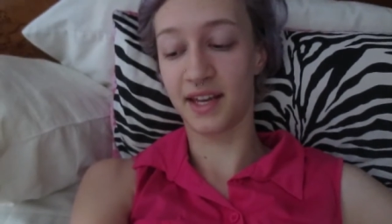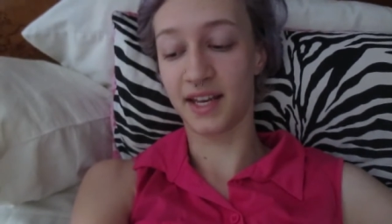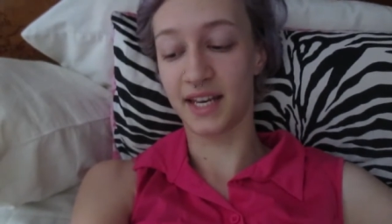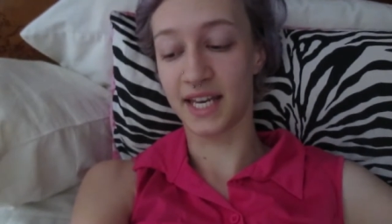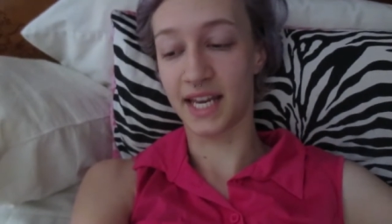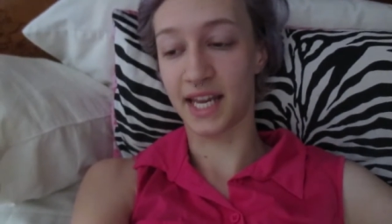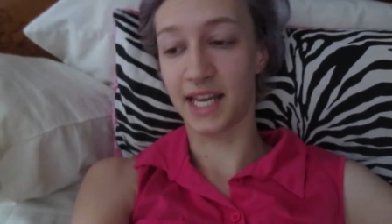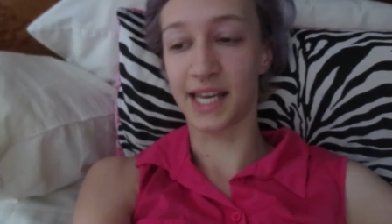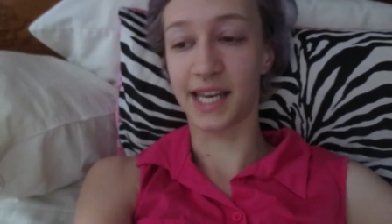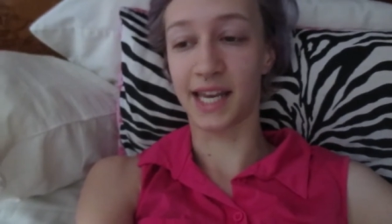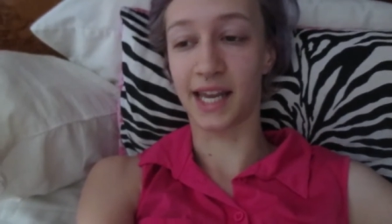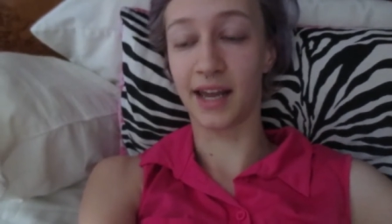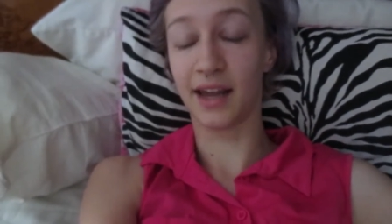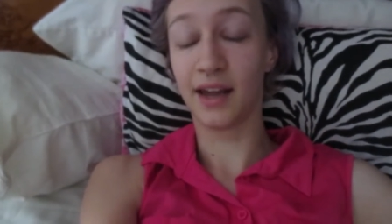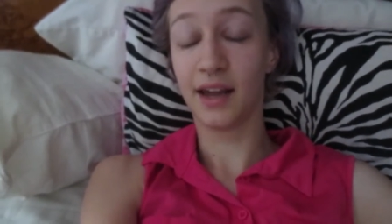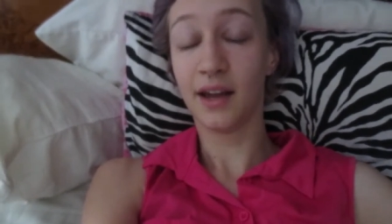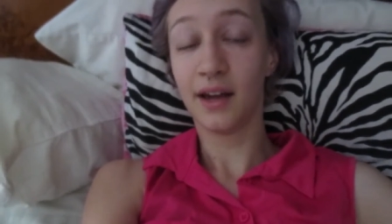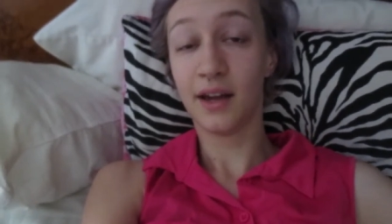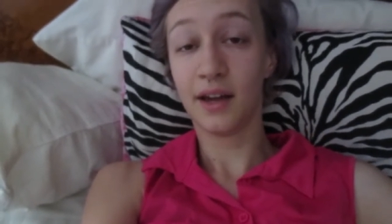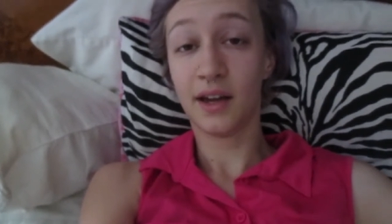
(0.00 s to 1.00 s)
intending.
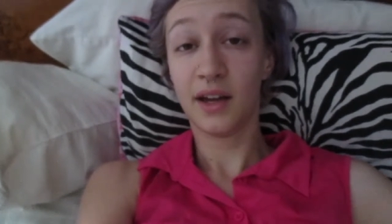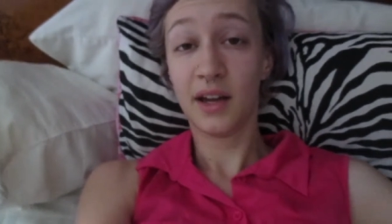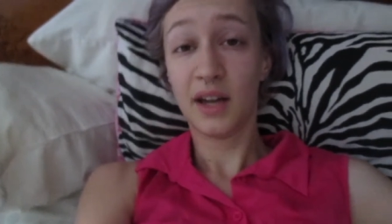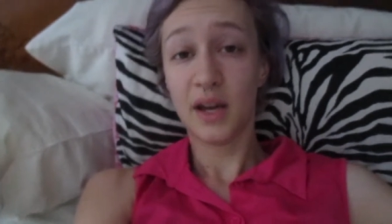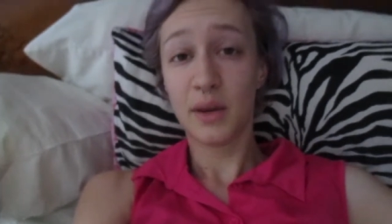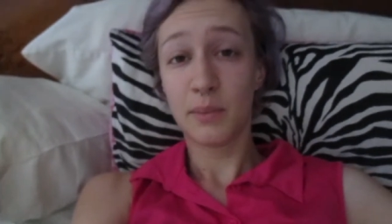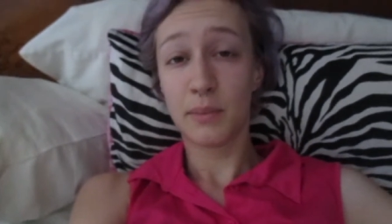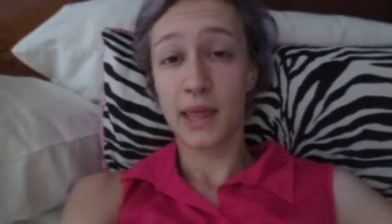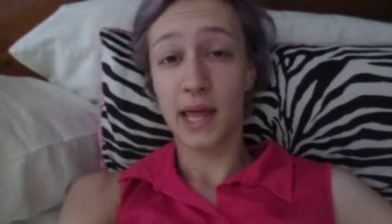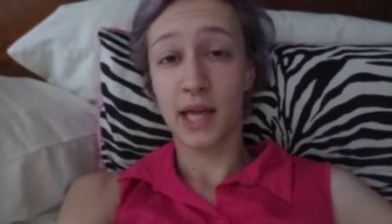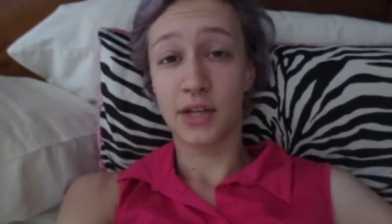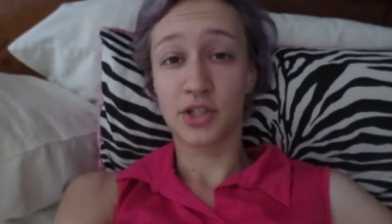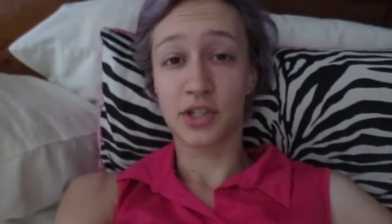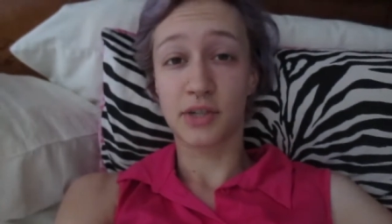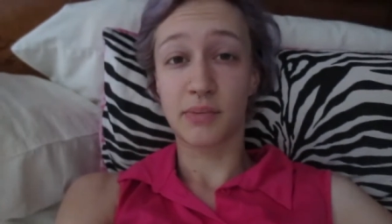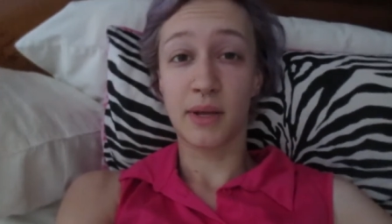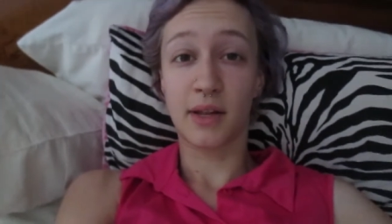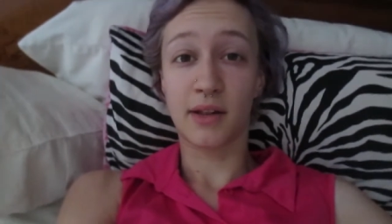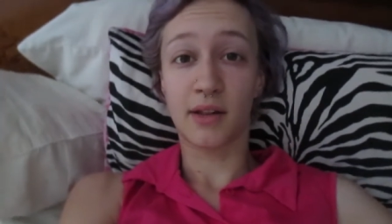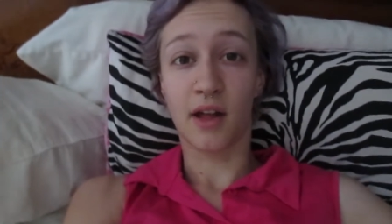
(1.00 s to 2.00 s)
But that
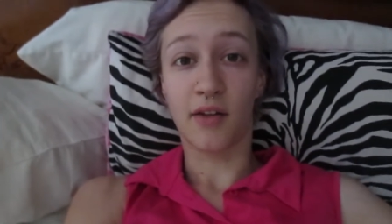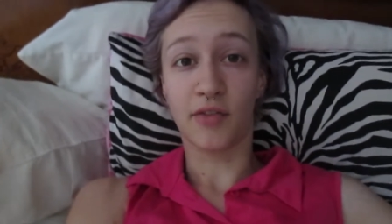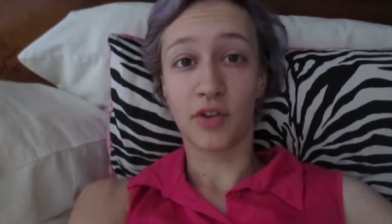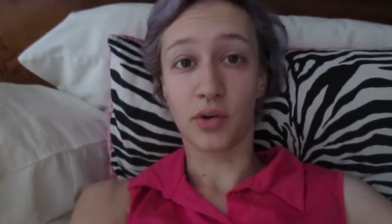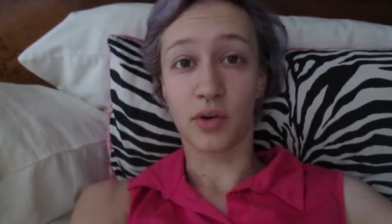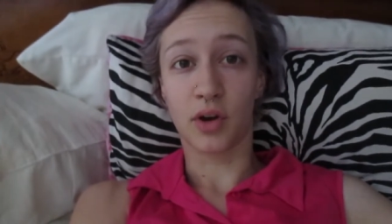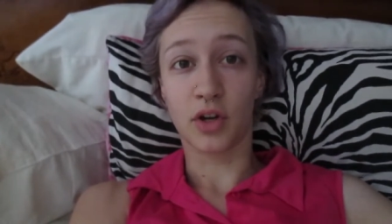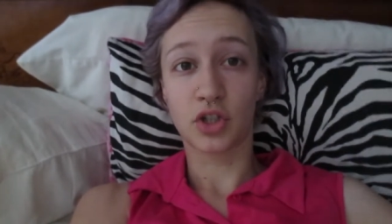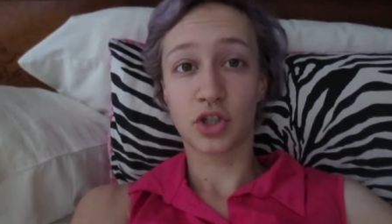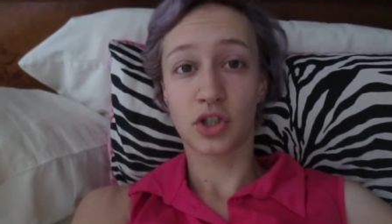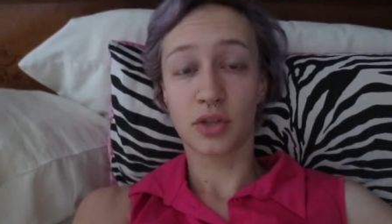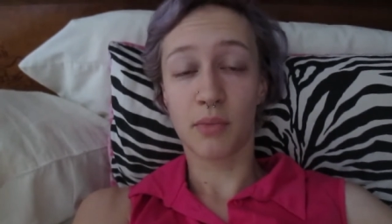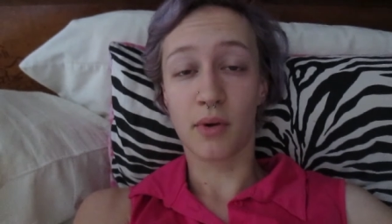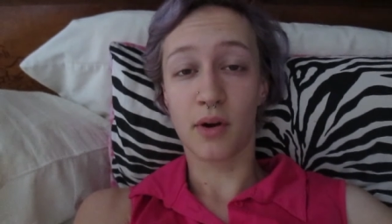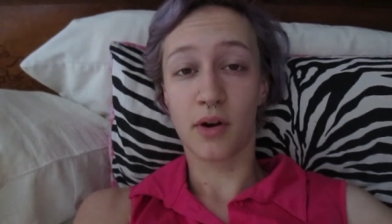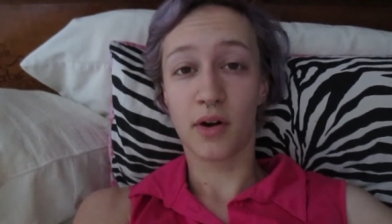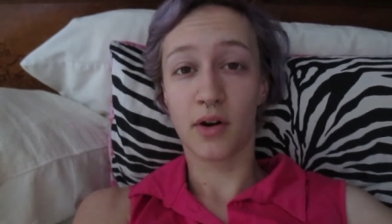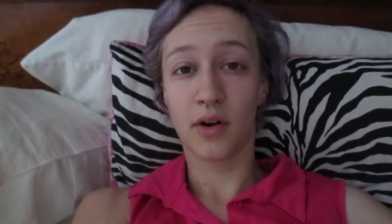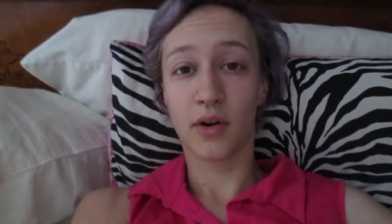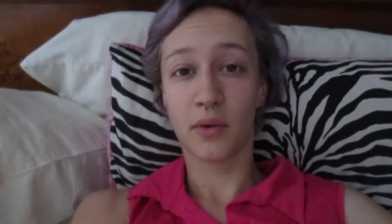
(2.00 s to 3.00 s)
just means I'll have to rush
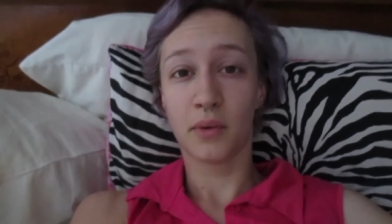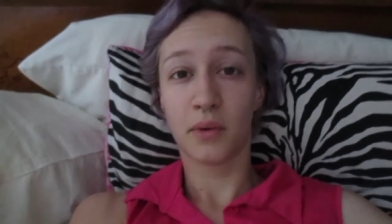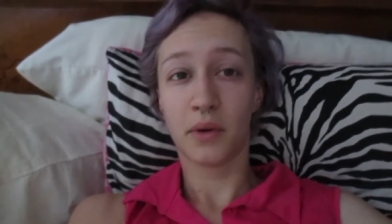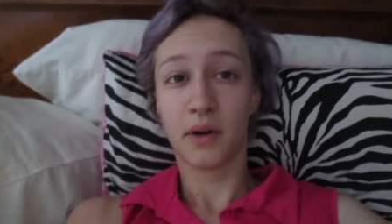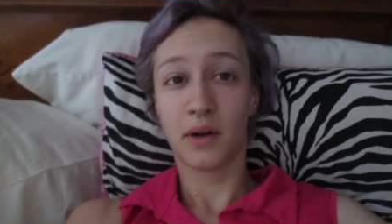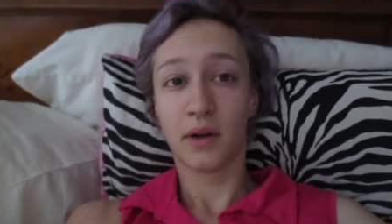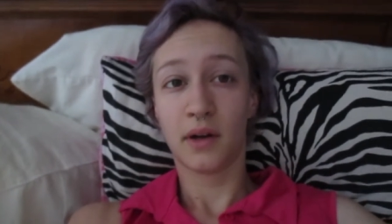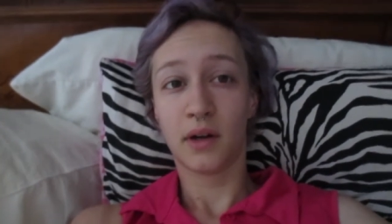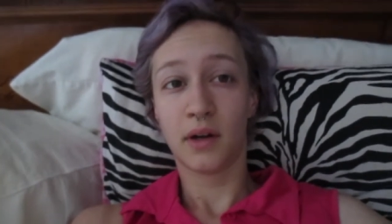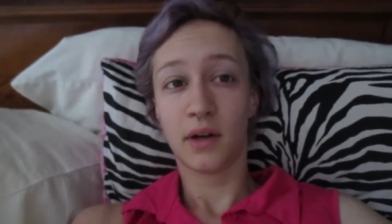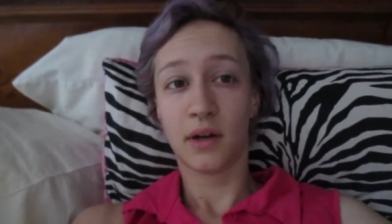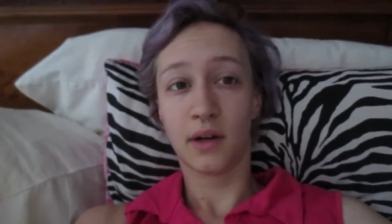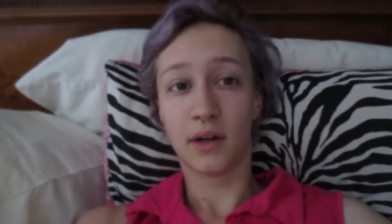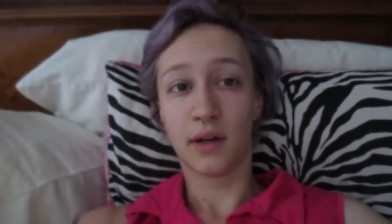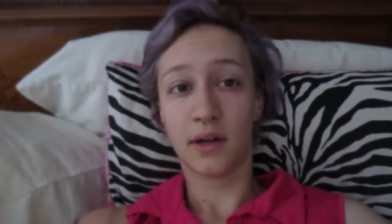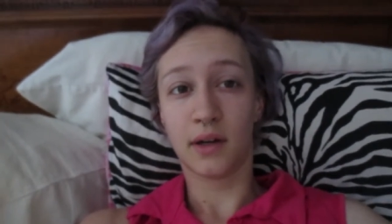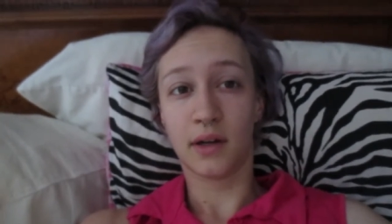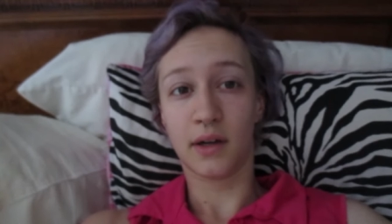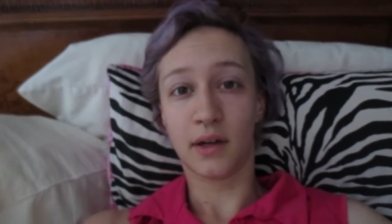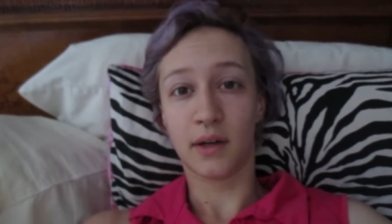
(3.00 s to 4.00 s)
tomorrow.
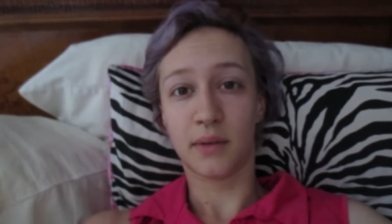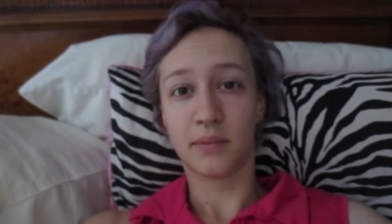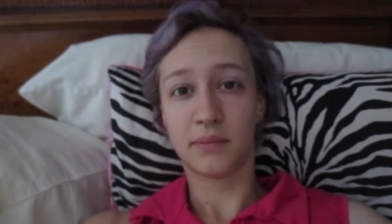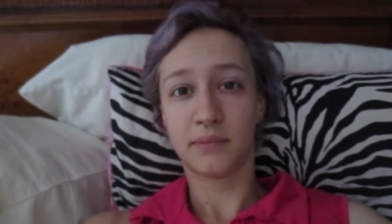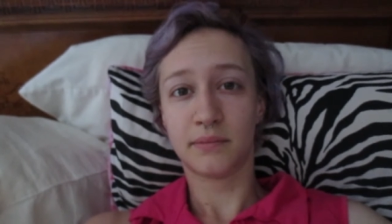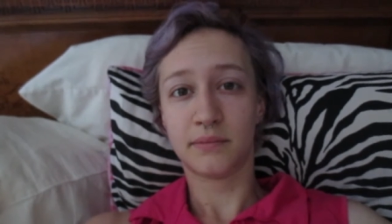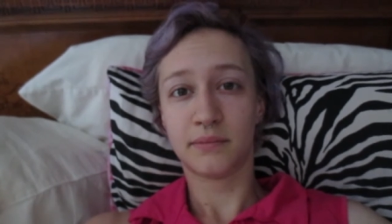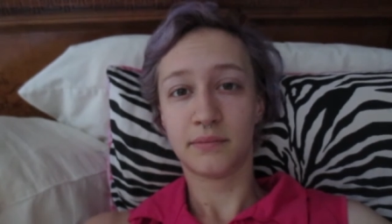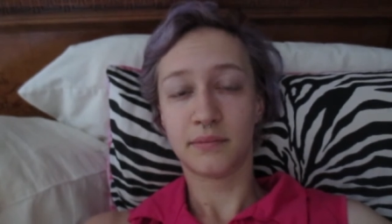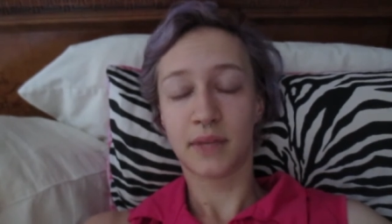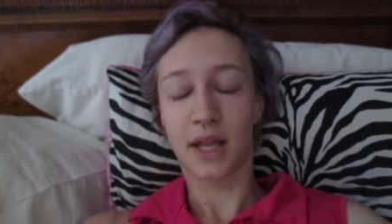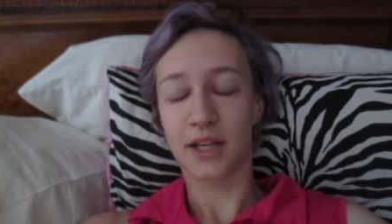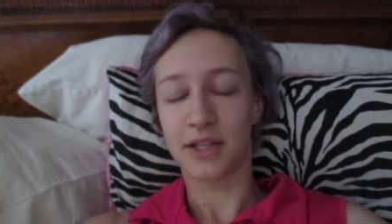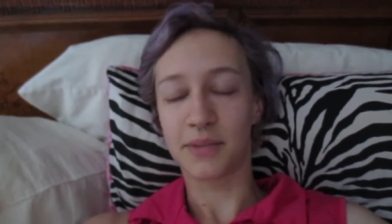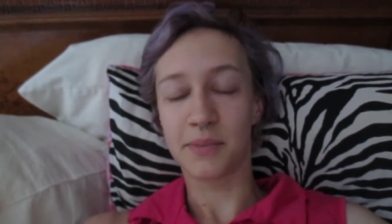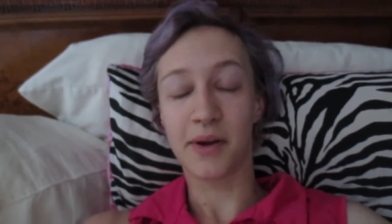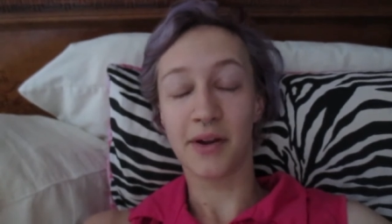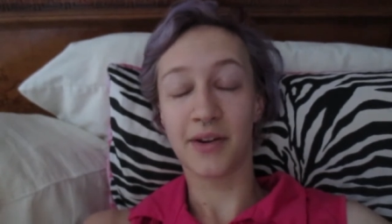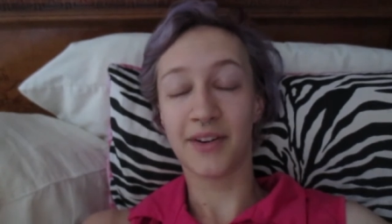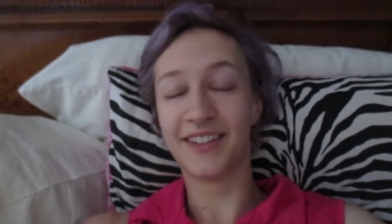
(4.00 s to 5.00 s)
Um, not
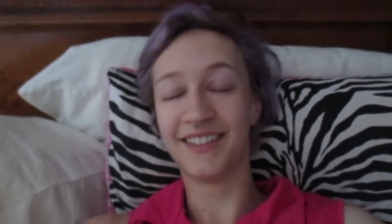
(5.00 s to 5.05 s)
tomorrow.